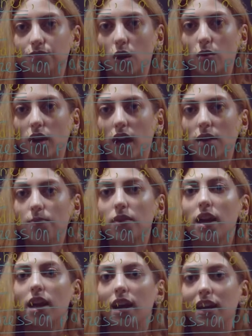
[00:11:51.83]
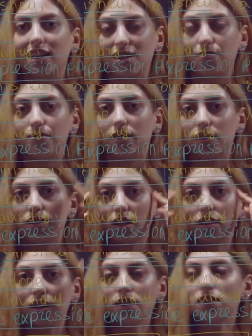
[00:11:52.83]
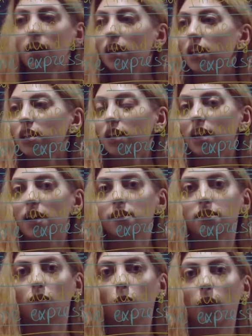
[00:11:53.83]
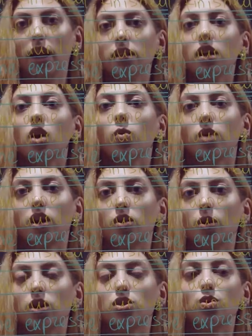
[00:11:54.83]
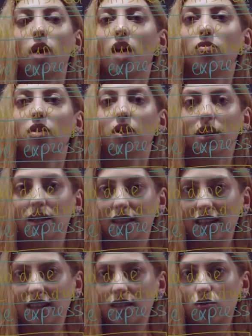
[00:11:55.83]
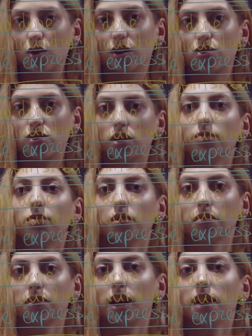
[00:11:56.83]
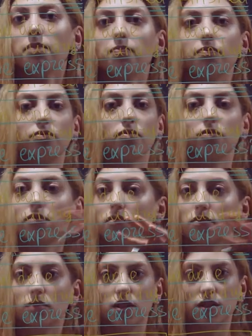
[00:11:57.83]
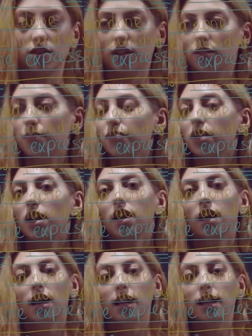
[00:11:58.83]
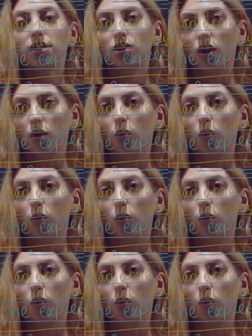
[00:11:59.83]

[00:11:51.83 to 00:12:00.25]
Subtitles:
Okay, again, fixing this, in the case of when, we are going to have this structure. Okay, this is it. Let's go.